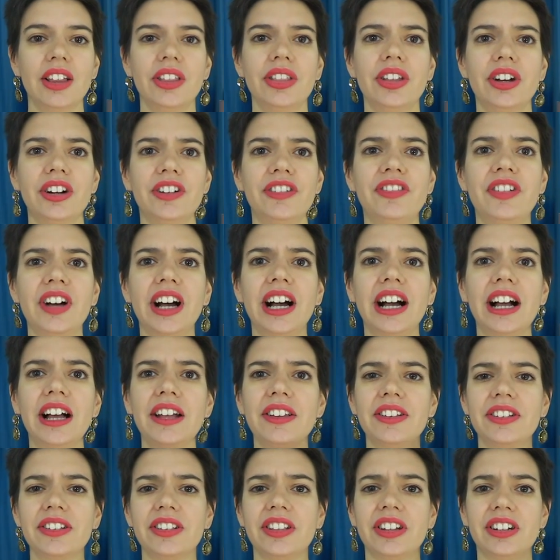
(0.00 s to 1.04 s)
They're
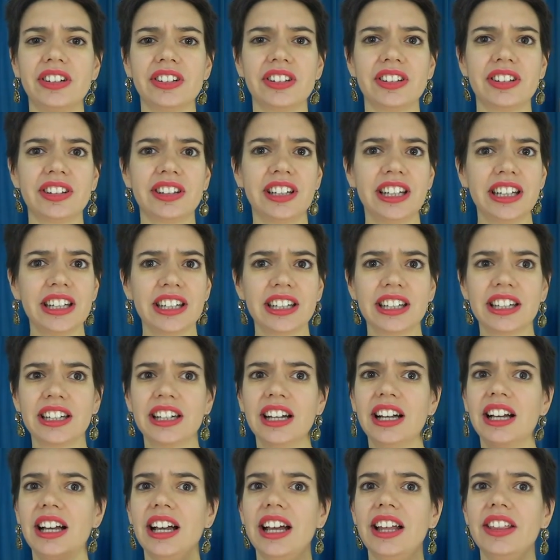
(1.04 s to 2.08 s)
fast, they're slick,
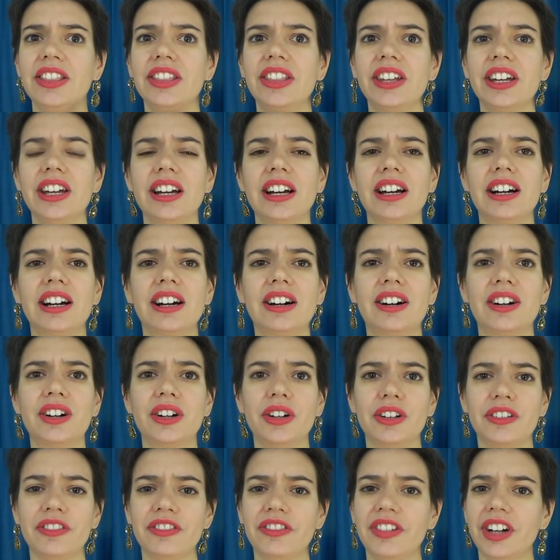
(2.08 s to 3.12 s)
and they
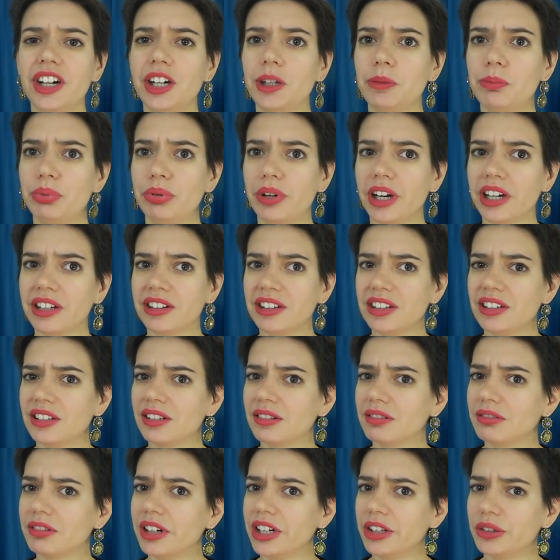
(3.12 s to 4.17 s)
are a very
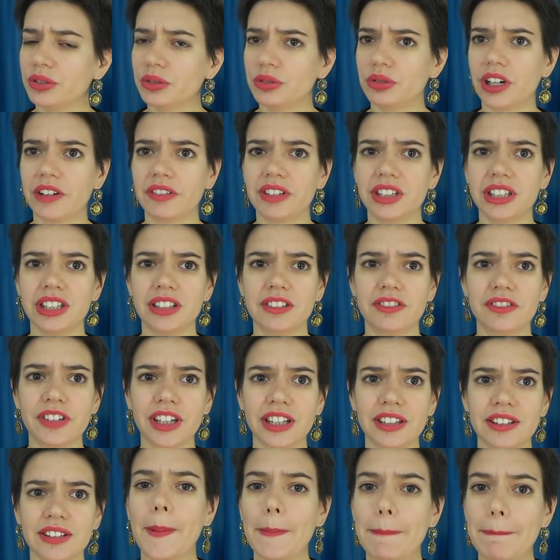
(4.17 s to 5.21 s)
practical way to traveling in
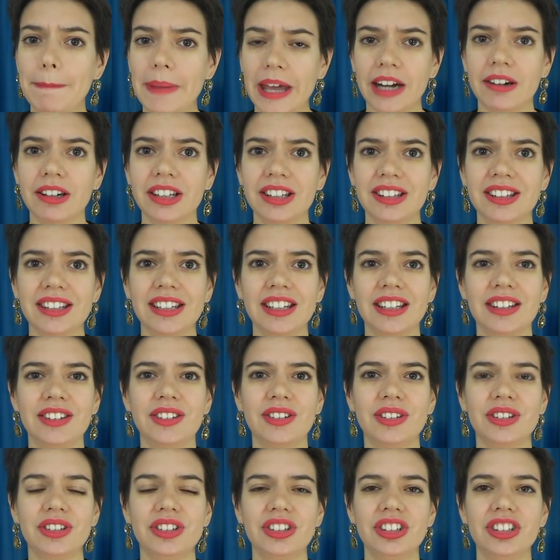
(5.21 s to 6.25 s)
France. Paris
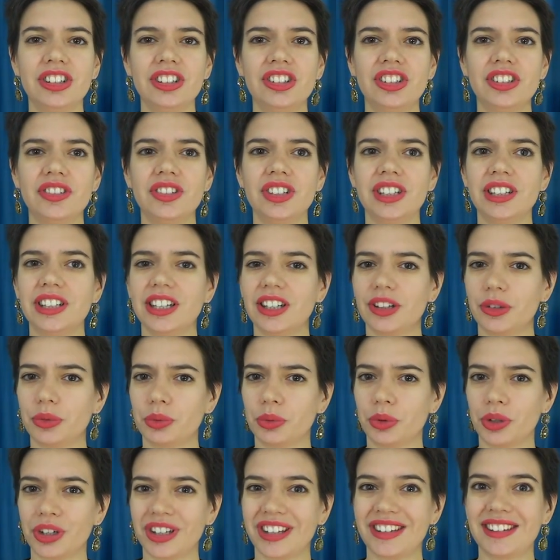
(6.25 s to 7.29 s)
is the TGV
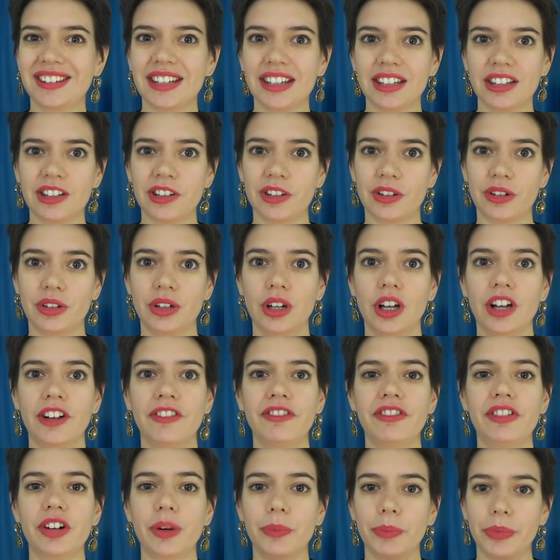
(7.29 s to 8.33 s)
network center.
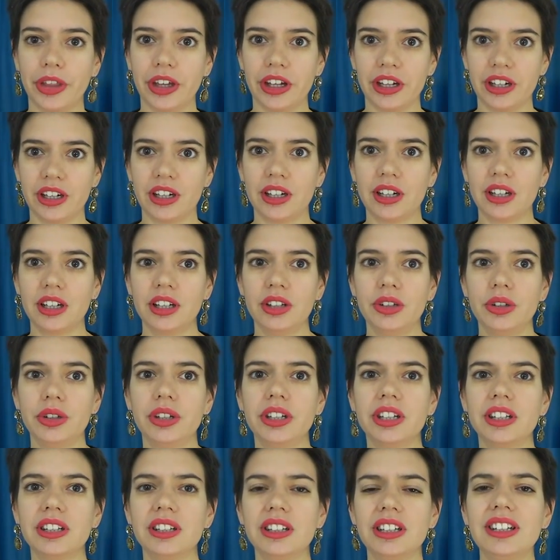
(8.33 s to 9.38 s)
From there, you
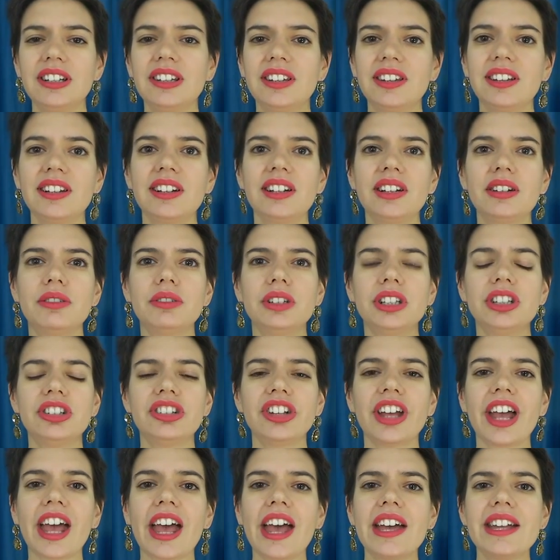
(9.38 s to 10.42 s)
can easily
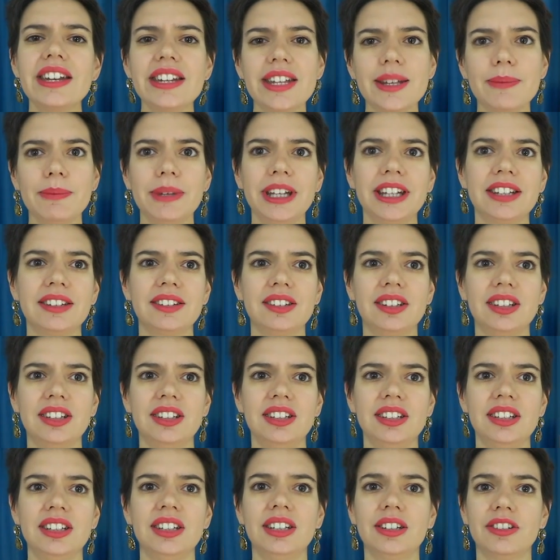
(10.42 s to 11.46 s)
reach any big
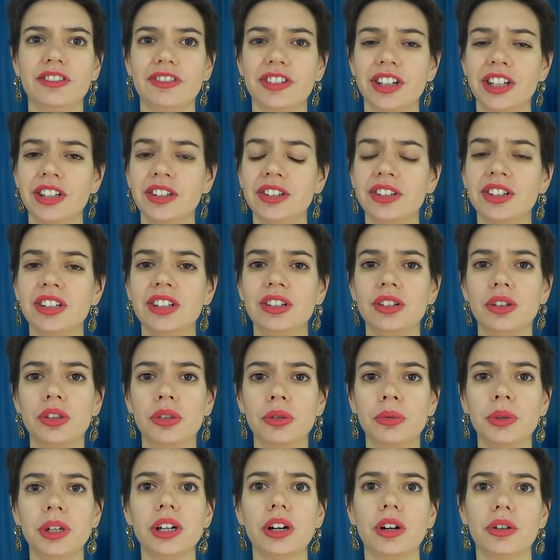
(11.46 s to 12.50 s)
city in France in
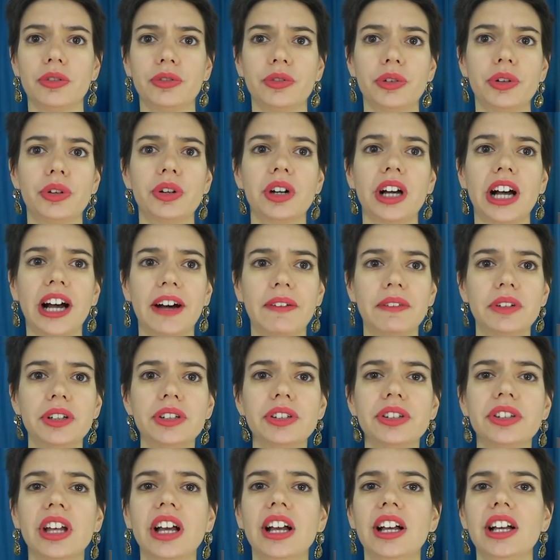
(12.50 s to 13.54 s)
3 or 4
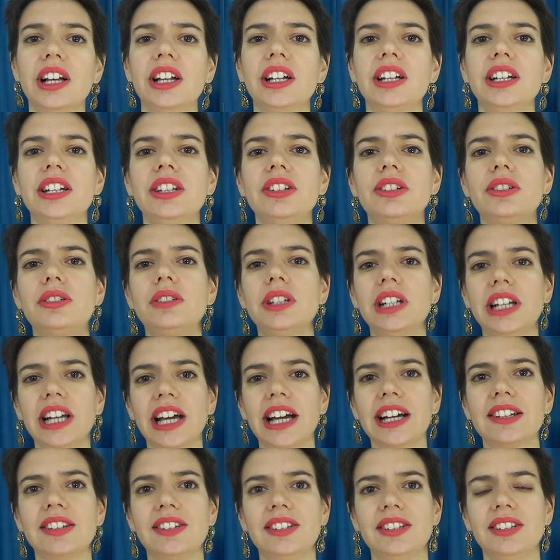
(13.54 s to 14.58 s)
hours in a
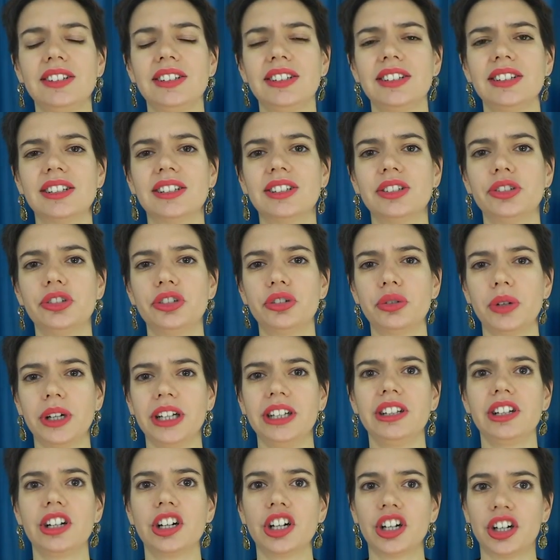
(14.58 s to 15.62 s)
relaxing
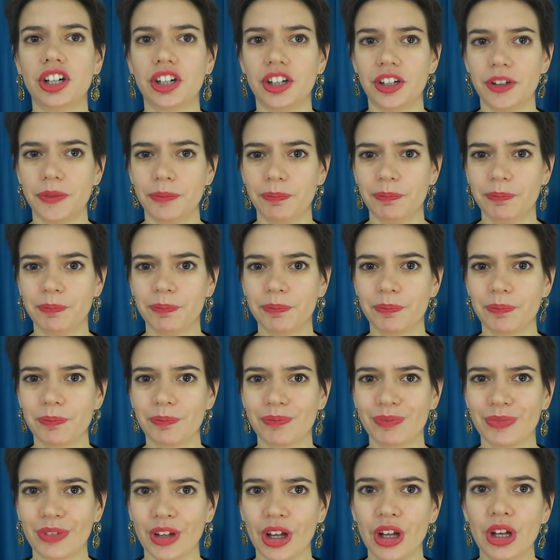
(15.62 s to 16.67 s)
train car.
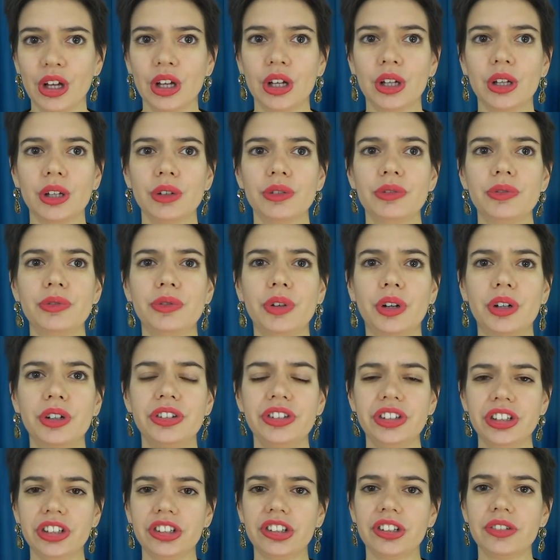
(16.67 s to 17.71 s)
For
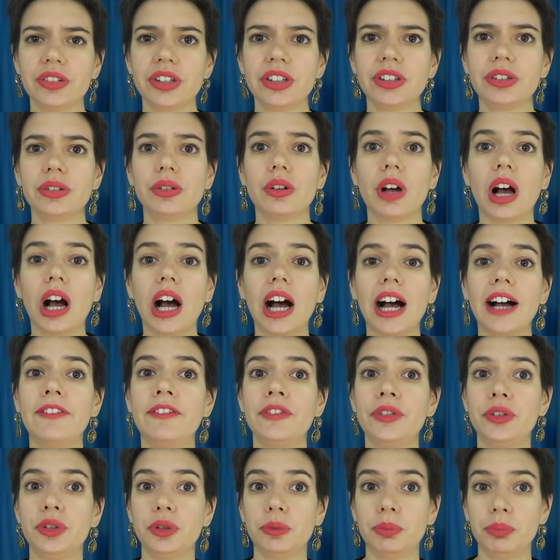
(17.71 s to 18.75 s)
TGVs, you
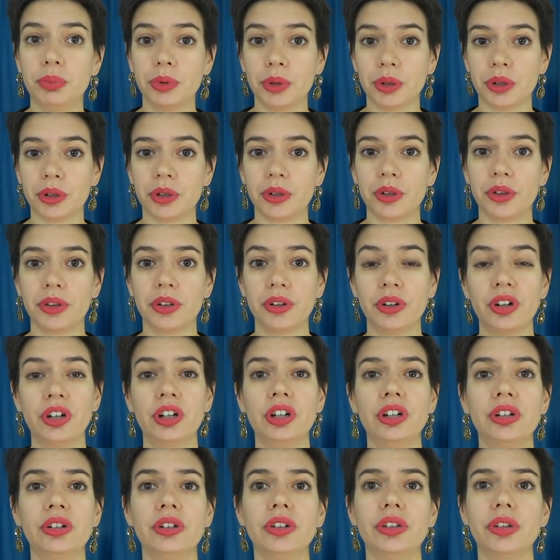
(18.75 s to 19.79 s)
have to book, the
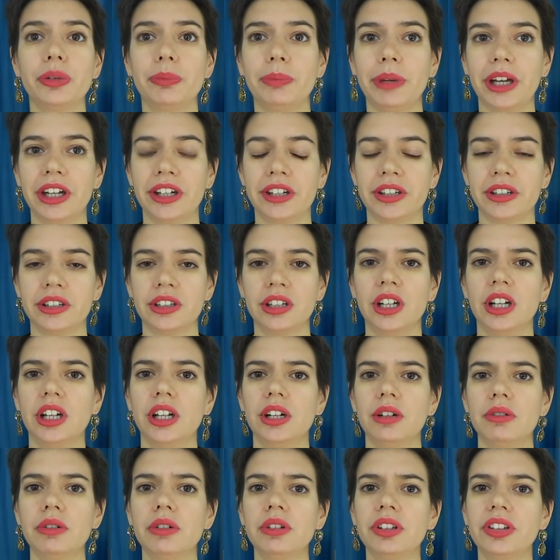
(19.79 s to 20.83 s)
earlier the better.
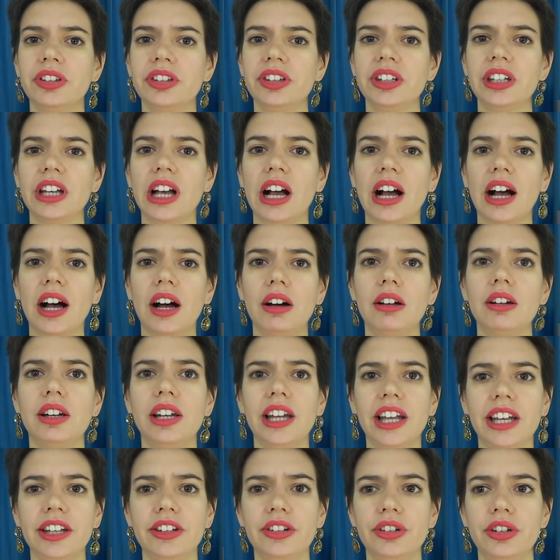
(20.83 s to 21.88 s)
We'll see how
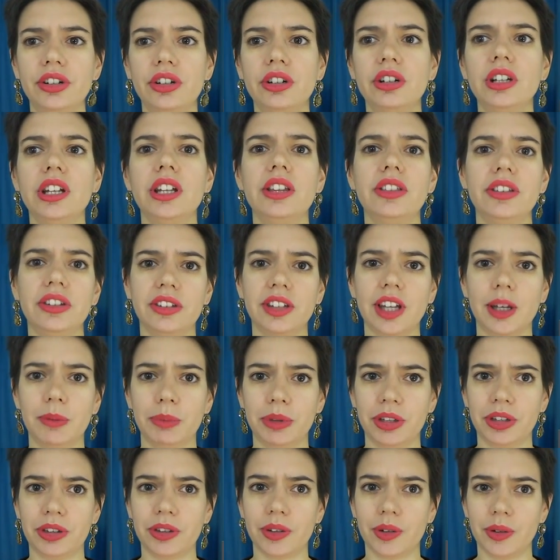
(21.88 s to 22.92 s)
later in this
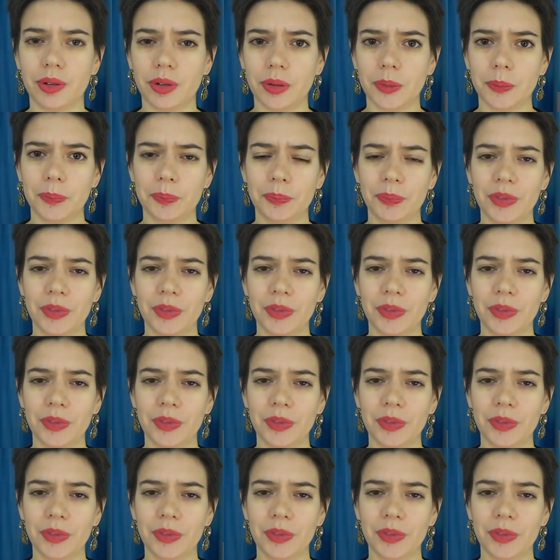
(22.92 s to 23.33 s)
episode.